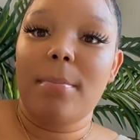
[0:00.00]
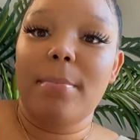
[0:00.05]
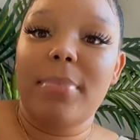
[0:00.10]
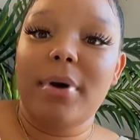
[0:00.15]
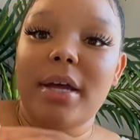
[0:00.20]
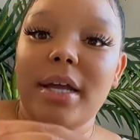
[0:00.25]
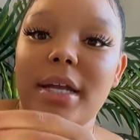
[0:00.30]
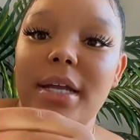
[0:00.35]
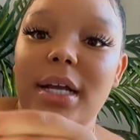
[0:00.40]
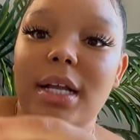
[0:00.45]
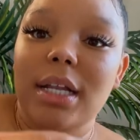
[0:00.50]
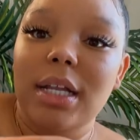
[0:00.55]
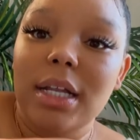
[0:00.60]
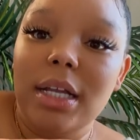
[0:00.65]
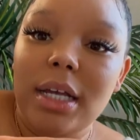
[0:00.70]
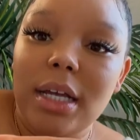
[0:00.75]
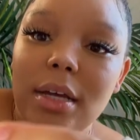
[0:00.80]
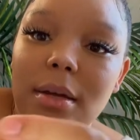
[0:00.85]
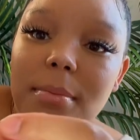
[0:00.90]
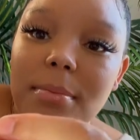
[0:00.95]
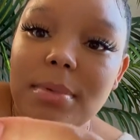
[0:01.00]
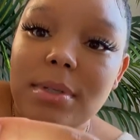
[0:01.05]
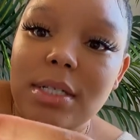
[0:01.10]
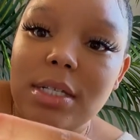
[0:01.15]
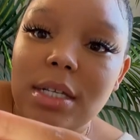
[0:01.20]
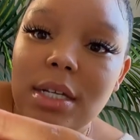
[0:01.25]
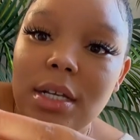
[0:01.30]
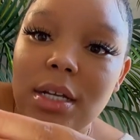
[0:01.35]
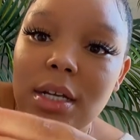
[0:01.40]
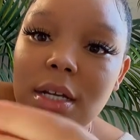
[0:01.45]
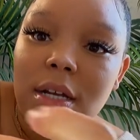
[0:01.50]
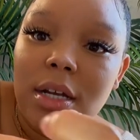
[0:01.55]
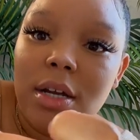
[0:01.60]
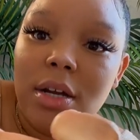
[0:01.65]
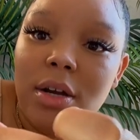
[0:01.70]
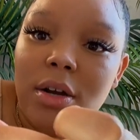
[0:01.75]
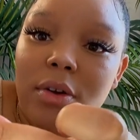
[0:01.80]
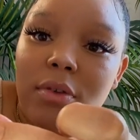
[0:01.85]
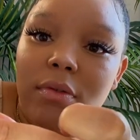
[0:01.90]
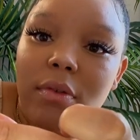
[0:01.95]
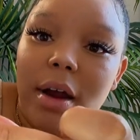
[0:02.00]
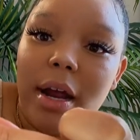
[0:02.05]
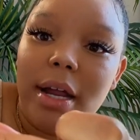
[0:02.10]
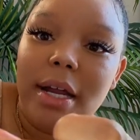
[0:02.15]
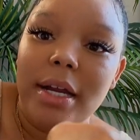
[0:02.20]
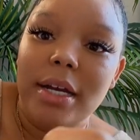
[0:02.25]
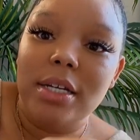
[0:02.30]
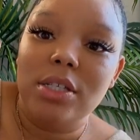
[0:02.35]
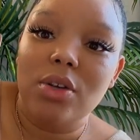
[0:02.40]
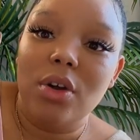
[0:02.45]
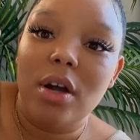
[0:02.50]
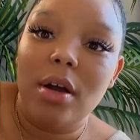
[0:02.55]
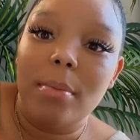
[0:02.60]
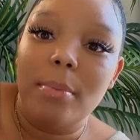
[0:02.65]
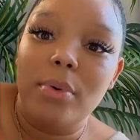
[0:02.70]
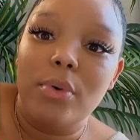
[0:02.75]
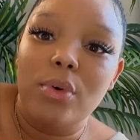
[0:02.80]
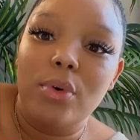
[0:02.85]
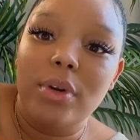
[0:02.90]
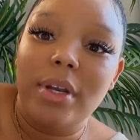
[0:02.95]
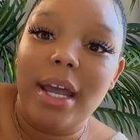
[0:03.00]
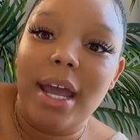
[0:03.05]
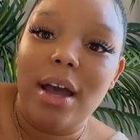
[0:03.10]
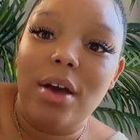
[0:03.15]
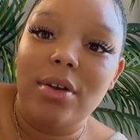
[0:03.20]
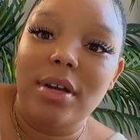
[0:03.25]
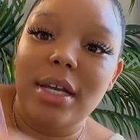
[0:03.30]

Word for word: but it clips right here so it can pull down